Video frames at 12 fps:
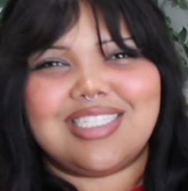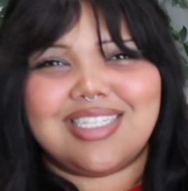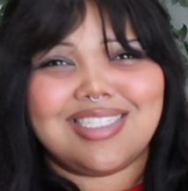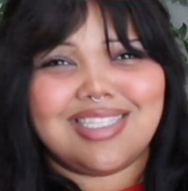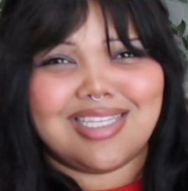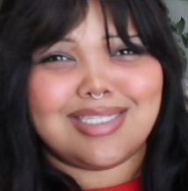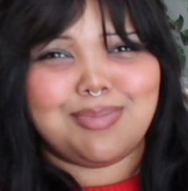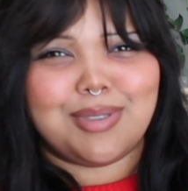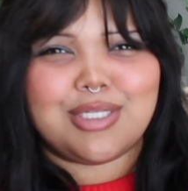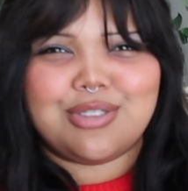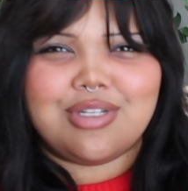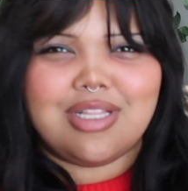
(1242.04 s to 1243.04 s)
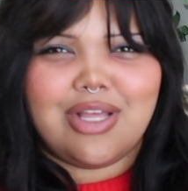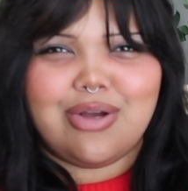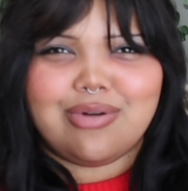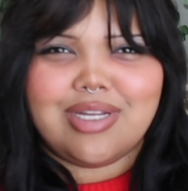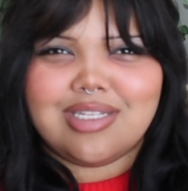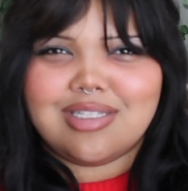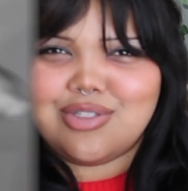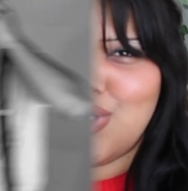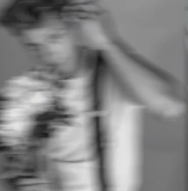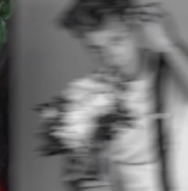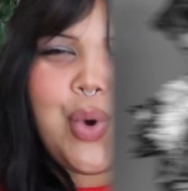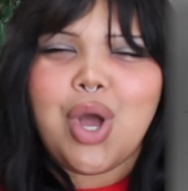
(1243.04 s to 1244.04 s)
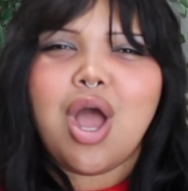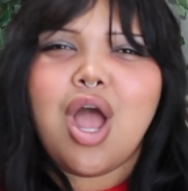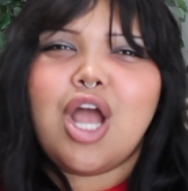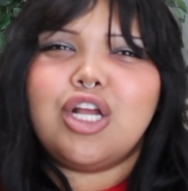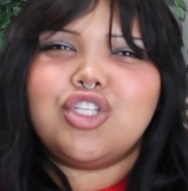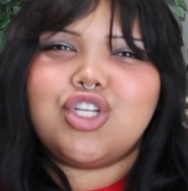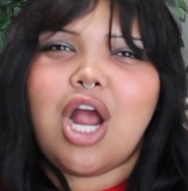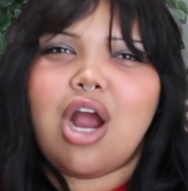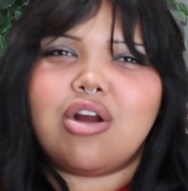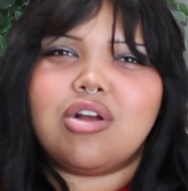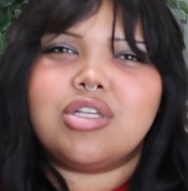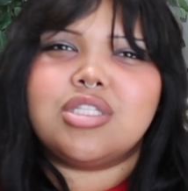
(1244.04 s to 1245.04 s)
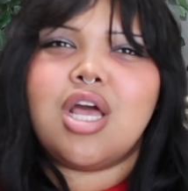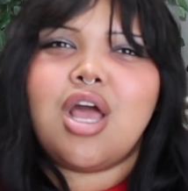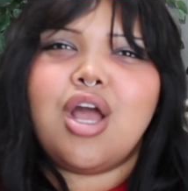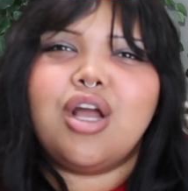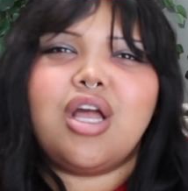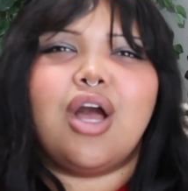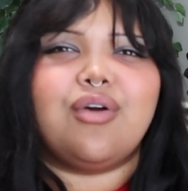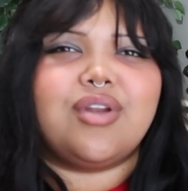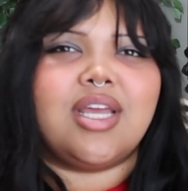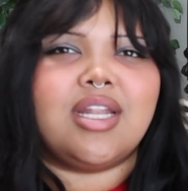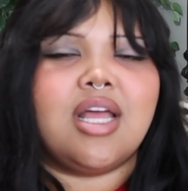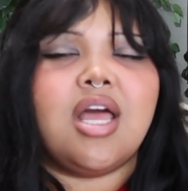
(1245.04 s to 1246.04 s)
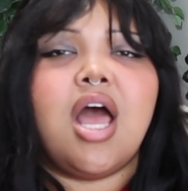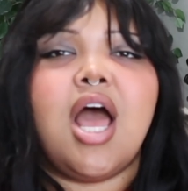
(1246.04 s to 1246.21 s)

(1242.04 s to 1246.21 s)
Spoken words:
Just this picture alone is so Charles coded.